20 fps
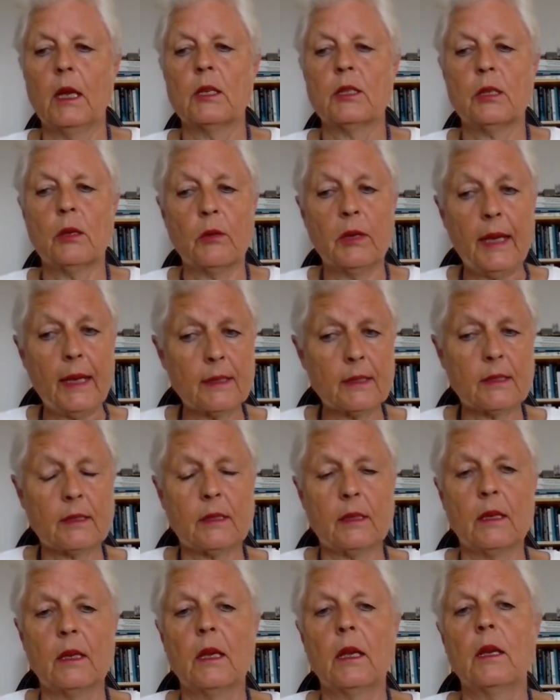So
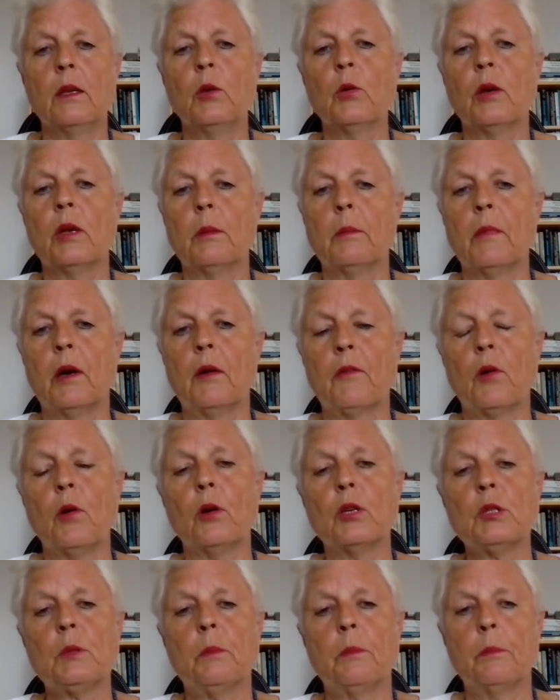yes, you can, of
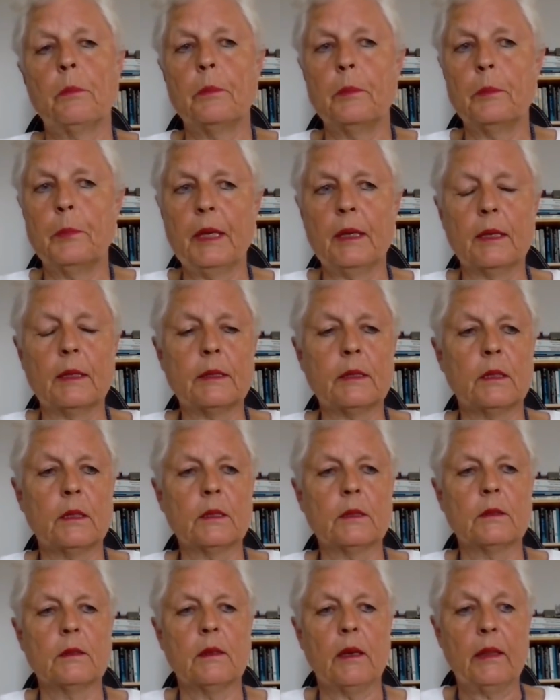course, build
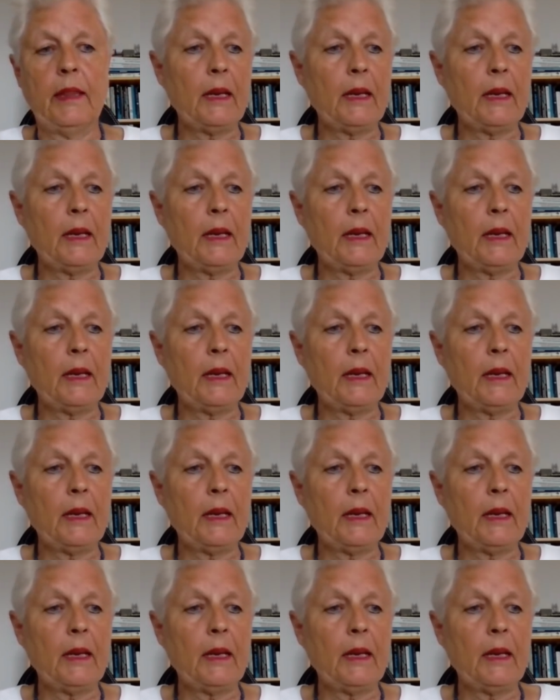on.